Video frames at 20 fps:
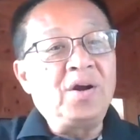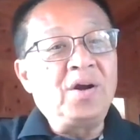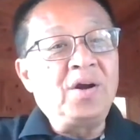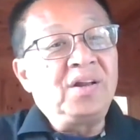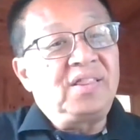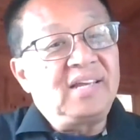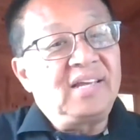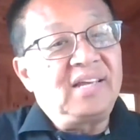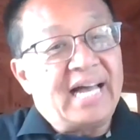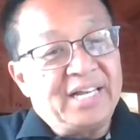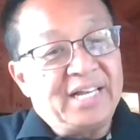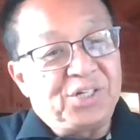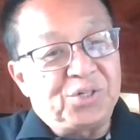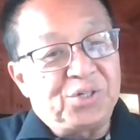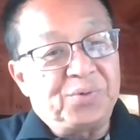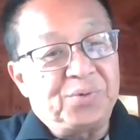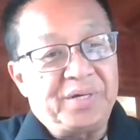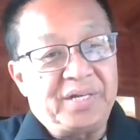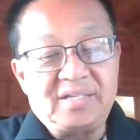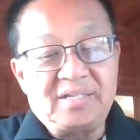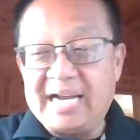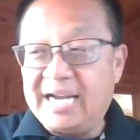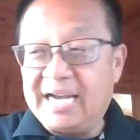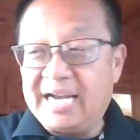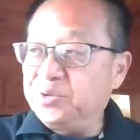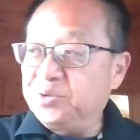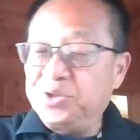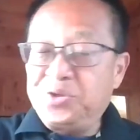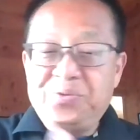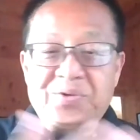So one of the things I do
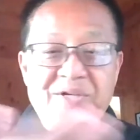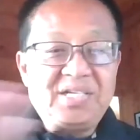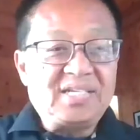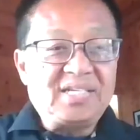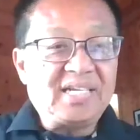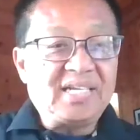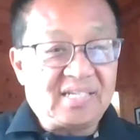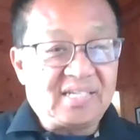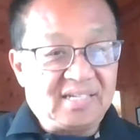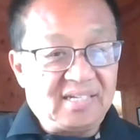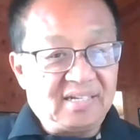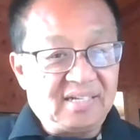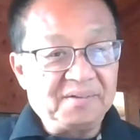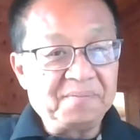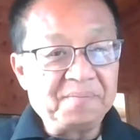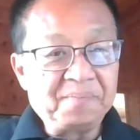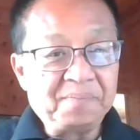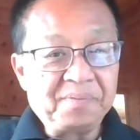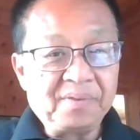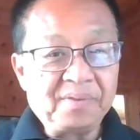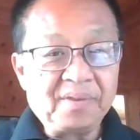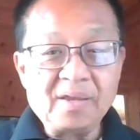is I do a 360.